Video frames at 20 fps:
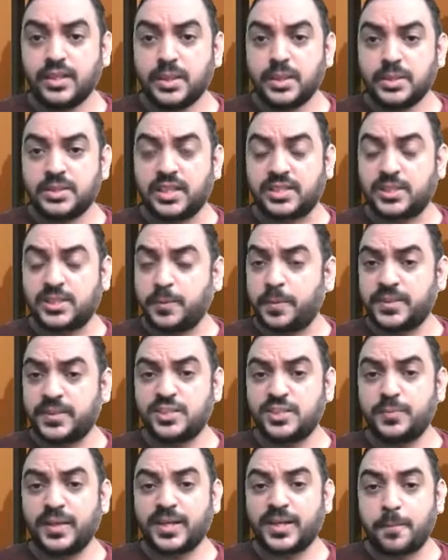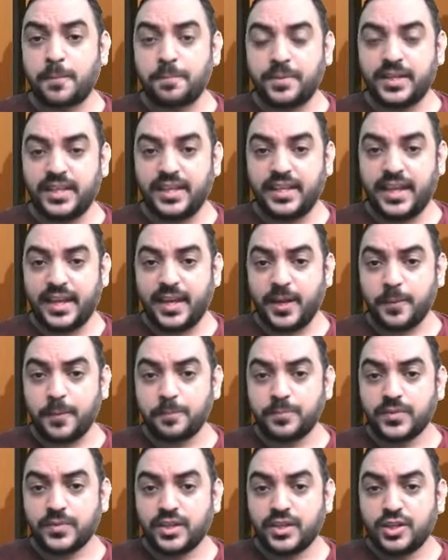60% is by company A,
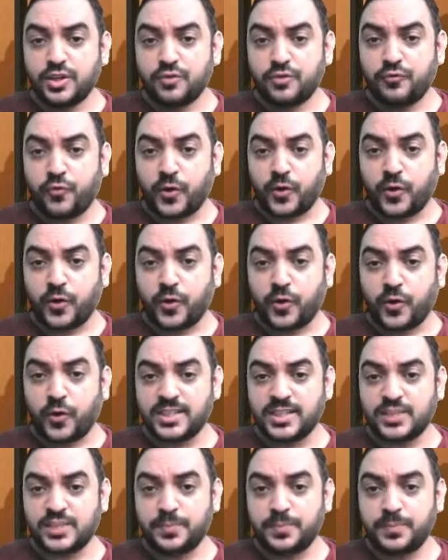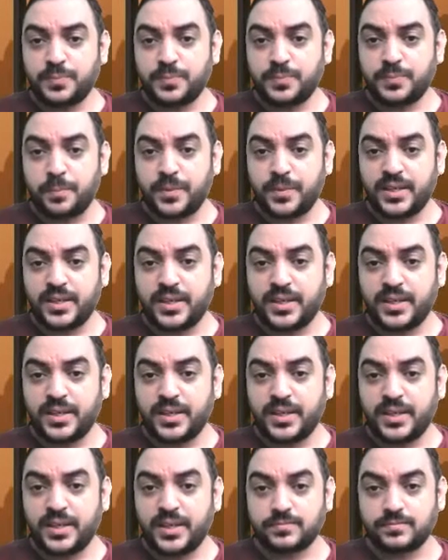40% is by company
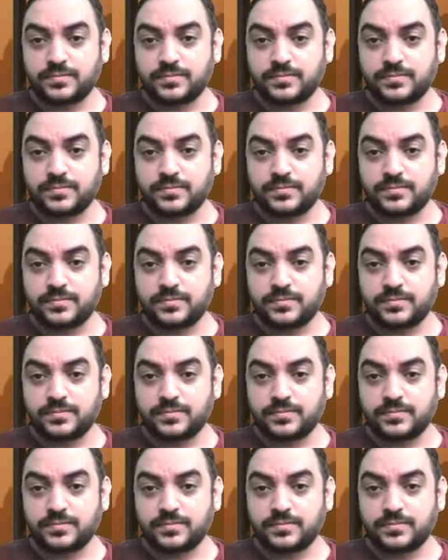B.